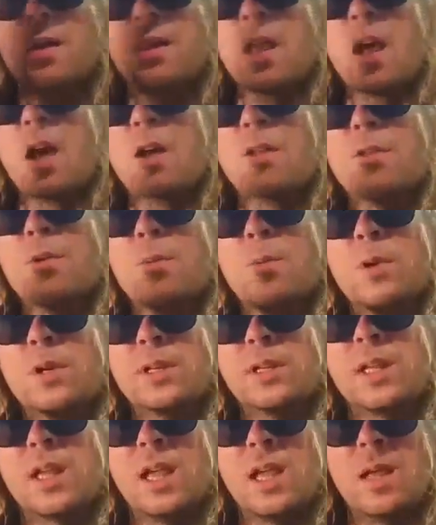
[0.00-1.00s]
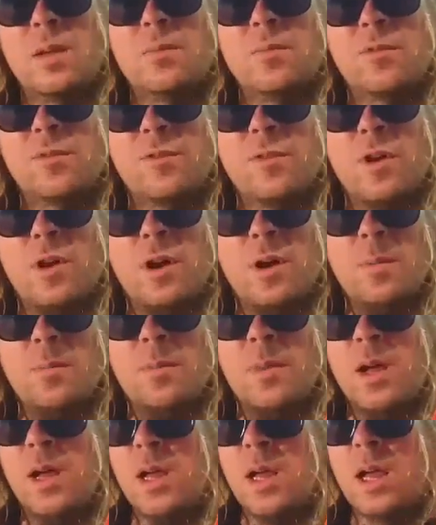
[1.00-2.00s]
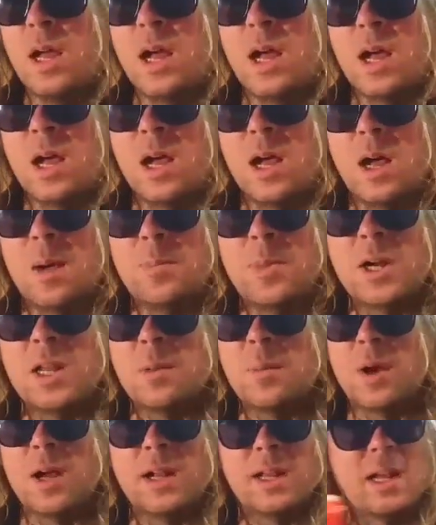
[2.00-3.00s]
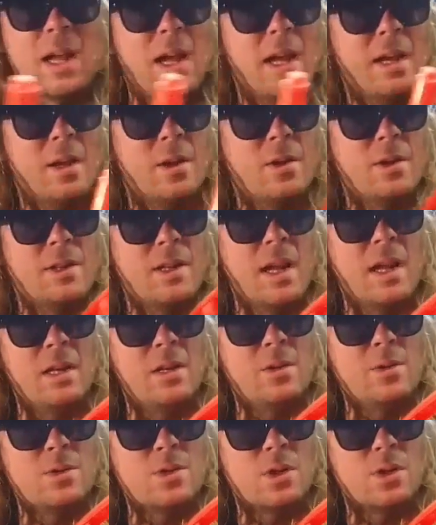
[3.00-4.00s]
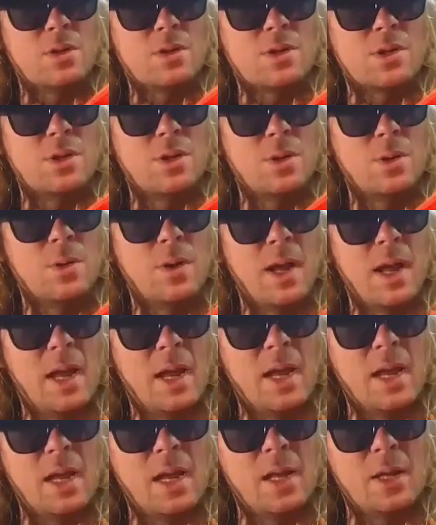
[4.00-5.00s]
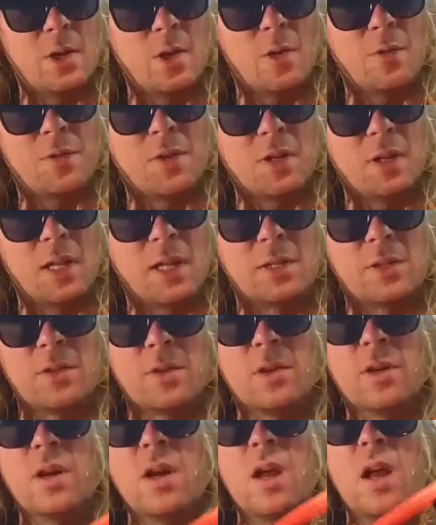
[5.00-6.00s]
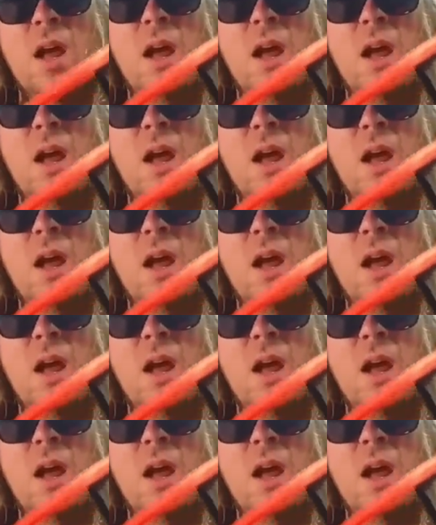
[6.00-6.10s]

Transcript: The other one came from a buddy of mine, a guy here in Dayton who's also a Nerf collector,